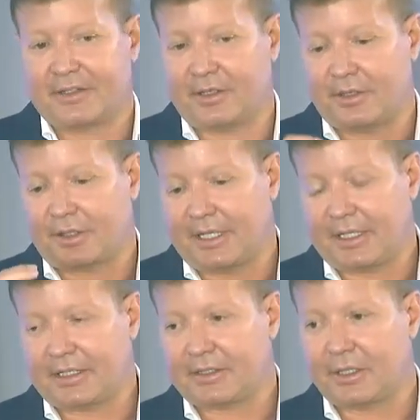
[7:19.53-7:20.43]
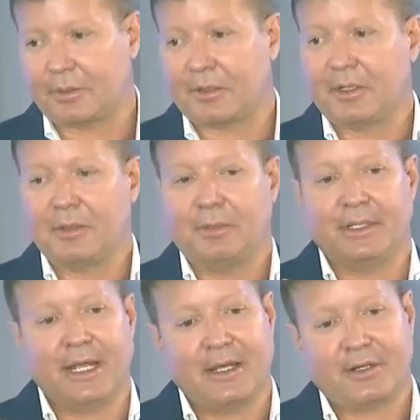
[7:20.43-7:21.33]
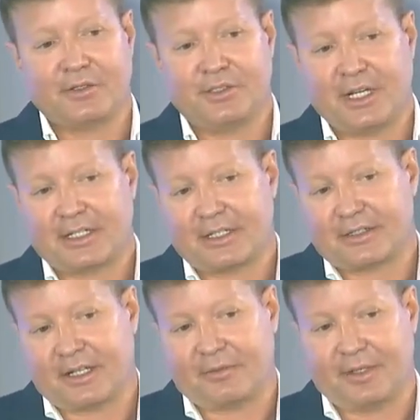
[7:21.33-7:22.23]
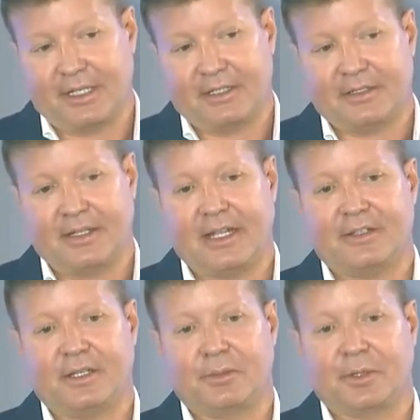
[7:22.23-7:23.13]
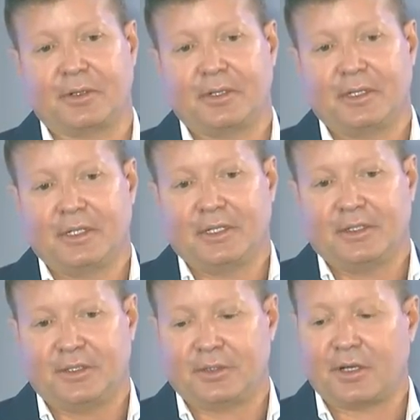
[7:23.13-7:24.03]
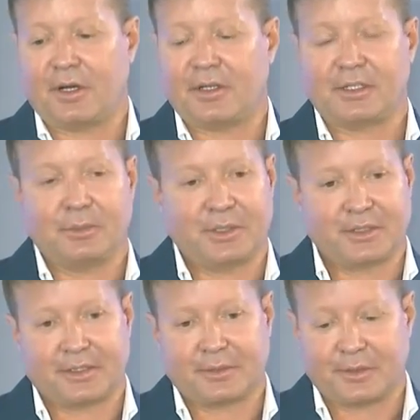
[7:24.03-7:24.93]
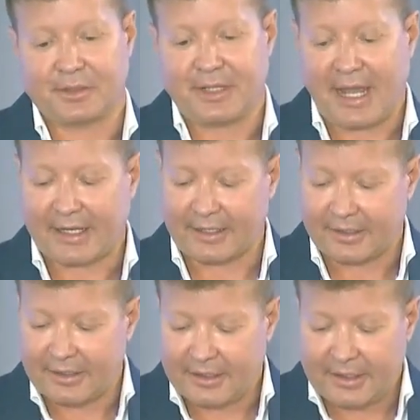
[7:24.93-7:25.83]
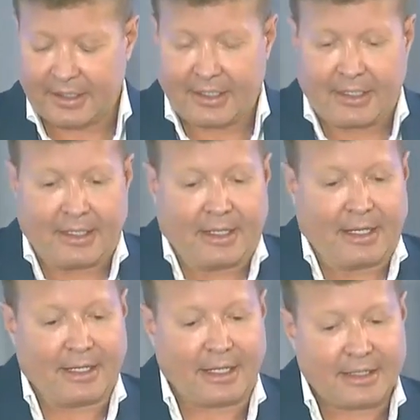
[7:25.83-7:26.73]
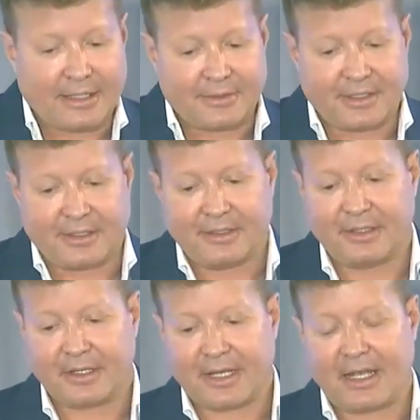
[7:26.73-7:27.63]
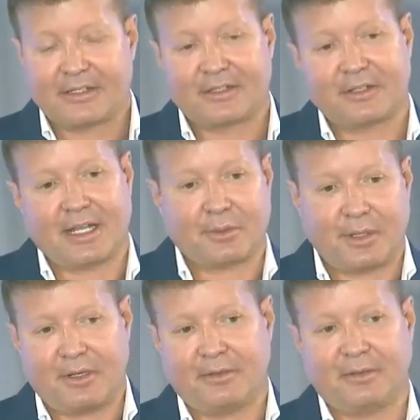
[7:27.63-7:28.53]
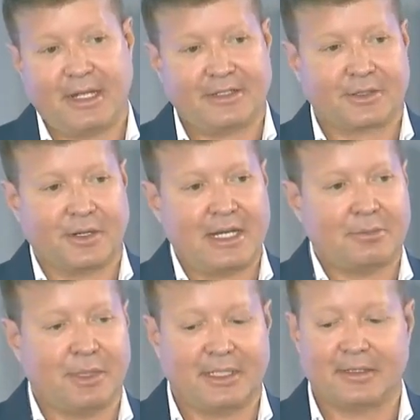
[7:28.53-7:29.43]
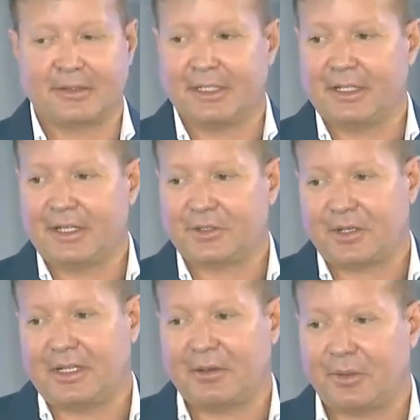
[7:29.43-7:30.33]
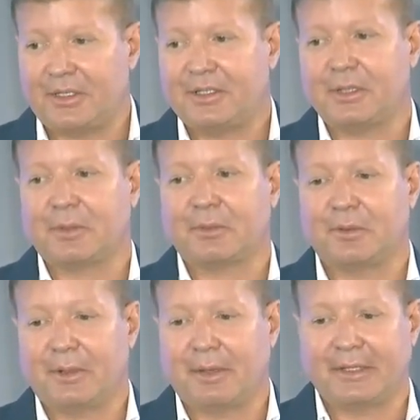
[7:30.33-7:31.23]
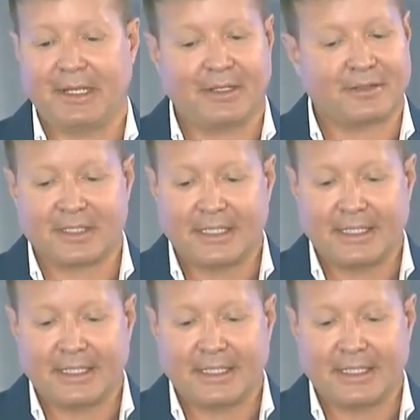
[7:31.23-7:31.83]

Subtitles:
So you're killing tumor, but now you're injecting stuff into that tumor to cause the immune system to attack it. And a lot of times the oncologists are like, well, that's great, but you treated that one tumor, but what about the others?